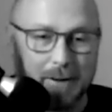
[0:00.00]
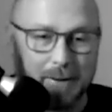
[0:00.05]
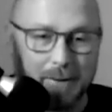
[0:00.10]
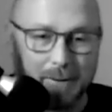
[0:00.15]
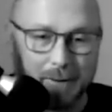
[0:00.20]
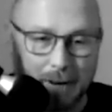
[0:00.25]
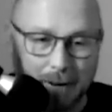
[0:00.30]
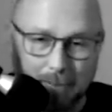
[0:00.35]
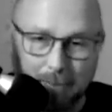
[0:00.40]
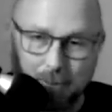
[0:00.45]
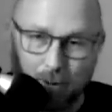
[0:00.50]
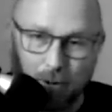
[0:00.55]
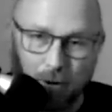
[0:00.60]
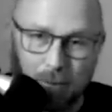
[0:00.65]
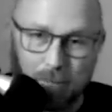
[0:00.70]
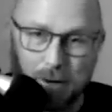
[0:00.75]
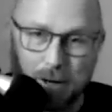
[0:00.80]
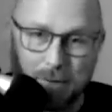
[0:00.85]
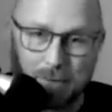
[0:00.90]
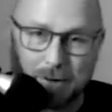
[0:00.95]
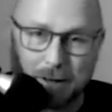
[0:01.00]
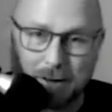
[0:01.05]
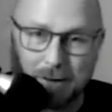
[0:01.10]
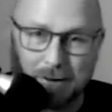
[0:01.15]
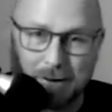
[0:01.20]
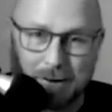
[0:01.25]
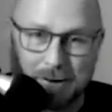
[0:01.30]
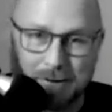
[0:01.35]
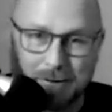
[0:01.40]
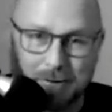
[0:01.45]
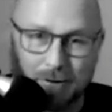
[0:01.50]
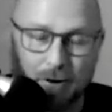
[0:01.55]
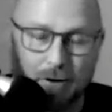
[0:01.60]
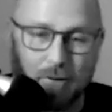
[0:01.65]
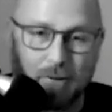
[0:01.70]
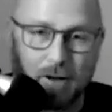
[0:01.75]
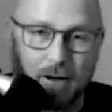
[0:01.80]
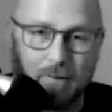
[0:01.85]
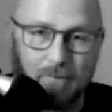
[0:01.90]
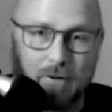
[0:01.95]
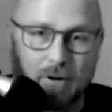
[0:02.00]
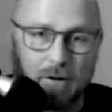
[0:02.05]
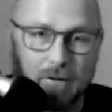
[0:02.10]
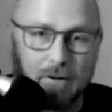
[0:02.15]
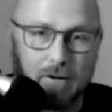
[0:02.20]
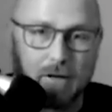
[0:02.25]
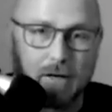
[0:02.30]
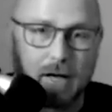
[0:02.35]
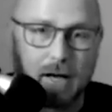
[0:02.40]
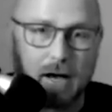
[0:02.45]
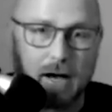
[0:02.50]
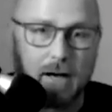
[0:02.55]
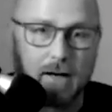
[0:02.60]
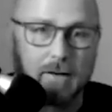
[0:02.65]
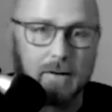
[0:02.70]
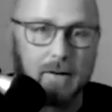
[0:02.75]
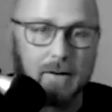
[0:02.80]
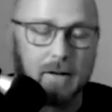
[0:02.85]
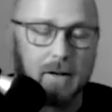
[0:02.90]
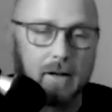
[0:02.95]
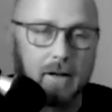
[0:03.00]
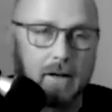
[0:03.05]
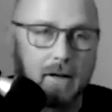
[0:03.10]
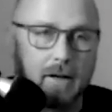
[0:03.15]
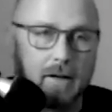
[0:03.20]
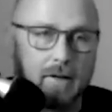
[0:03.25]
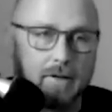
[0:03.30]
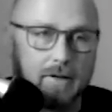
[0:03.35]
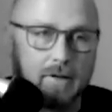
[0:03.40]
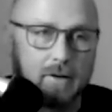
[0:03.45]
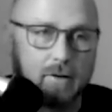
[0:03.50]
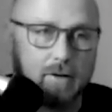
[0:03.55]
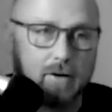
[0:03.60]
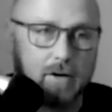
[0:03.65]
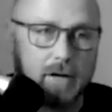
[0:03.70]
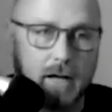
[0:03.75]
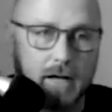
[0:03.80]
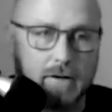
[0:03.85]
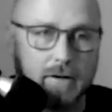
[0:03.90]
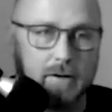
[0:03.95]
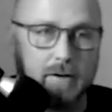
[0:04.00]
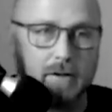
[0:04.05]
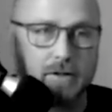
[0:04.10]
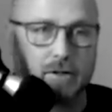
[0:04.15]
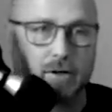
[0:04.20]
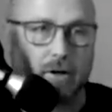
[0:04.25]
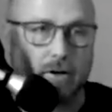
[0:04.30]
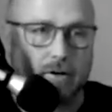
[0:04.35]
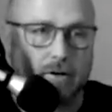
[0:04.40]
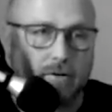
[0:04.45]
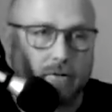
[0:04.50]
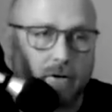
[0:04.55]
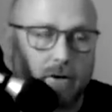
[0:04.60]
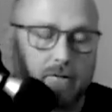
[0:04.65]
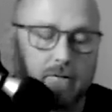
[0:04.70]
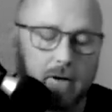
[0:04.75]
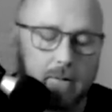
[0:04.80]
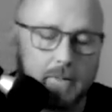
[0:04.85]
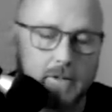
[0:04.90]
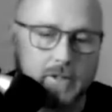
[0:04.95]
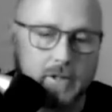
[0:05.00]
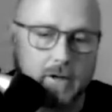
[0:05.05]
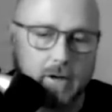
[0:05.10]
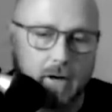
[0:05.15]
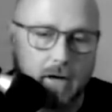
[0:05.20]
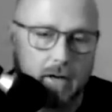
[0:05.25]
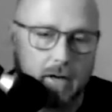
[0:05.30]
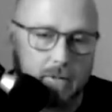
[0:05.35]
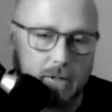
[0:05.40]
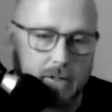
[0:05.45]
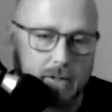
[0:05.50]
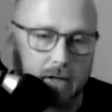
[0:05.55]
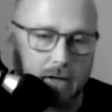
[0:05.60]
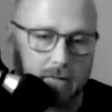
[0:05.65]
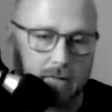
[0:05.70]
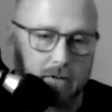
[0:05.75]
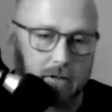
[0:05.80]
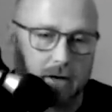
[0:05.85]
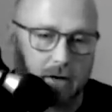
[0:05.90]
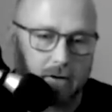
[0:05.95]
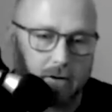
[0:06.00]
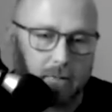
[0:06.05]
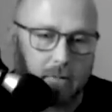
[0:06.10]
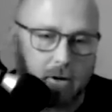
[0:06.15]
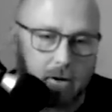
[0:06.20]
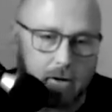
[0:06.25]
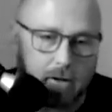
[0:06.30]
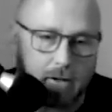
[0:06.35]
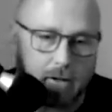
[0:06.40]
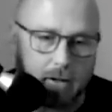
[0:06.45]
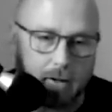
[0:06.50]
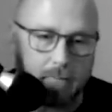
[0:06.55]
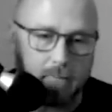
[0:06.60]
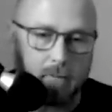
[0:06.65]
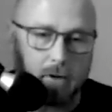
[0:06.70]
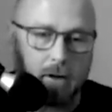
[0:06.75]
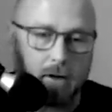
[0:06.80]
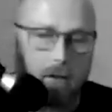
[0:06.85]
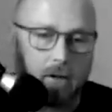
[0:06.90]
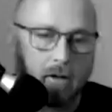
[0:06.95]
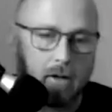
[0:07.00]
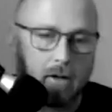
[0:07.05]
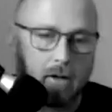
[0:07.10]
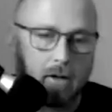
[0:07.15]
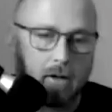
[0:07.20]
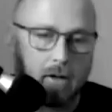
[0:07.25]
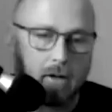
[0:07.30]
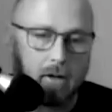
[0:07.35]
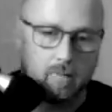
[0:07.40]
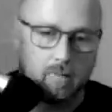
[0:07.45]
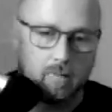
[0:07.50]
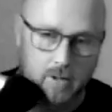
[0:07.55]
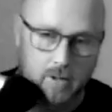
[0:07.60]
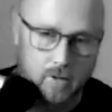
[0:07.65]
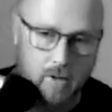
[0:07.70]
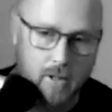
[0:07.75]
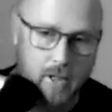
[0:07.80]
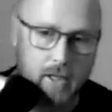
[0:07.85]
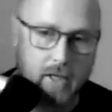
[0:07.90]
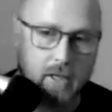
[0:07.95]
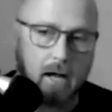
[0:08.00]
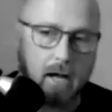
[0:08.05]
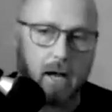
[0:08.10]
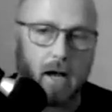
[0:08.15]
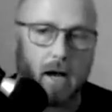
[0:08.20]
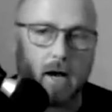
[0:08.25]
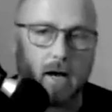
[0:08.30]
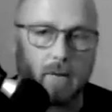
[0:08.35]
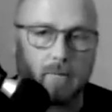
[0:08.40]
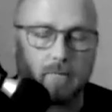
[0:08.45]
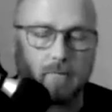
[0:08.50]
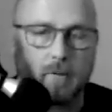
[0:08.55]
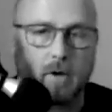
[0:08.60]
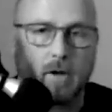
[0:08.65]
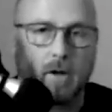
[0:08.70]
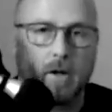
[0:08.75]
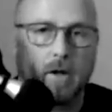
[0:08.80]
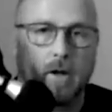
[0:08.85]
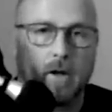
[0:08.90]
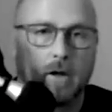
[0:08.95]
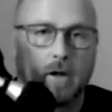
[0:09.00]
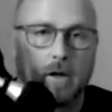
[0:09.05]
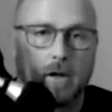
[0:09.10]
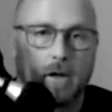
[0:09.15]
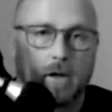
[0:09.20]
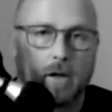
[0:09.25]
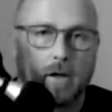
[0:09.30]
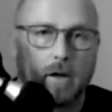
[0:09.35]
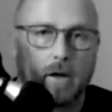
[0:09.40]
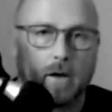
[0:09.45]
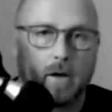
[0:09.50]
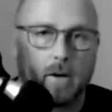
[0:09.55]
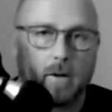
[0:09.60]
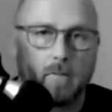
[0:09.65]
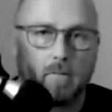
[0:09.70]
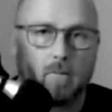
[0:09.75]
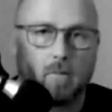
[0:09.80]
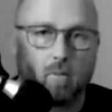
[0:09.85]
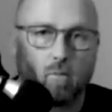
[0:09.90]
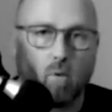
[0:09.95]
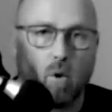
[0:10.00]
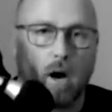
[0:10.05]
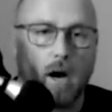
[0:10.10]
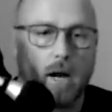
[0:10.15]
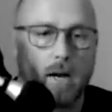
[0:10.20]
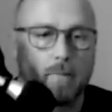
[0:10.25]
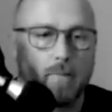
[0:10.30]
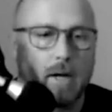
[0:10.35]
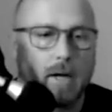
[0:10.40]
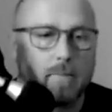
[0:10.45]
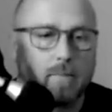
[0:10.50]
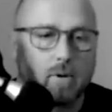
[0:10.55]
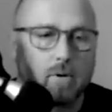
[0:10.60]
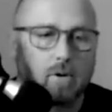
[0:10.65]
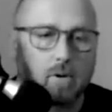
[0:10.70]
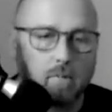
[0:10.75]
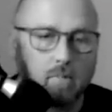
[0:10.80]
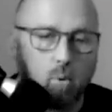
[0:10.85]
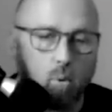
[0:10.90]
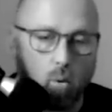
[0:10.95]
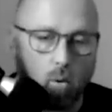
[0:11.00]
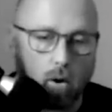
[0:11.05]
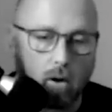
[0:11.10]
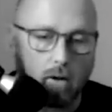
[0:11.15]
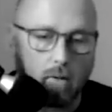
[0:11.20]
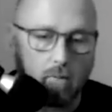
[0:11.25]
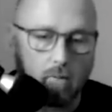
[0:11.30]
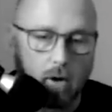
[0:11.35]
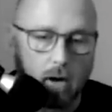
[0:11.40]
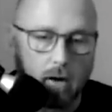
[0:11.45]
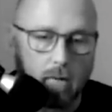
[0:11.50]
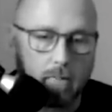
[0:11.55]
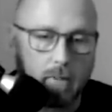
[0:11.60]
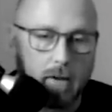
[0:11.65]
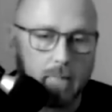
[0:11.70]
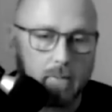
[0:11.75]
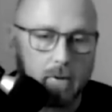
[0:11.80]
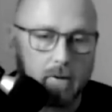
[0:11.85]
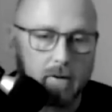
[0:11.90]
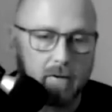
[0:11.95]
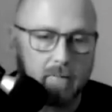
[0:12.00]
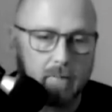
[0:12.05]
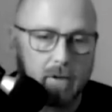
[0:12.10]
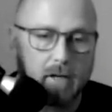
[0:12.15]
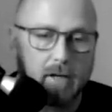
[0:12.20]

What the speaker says: Like poor people, so if you look at, so Hernando de Soto is a very famous economist out of South America, and was looking at why people are poor and why people have been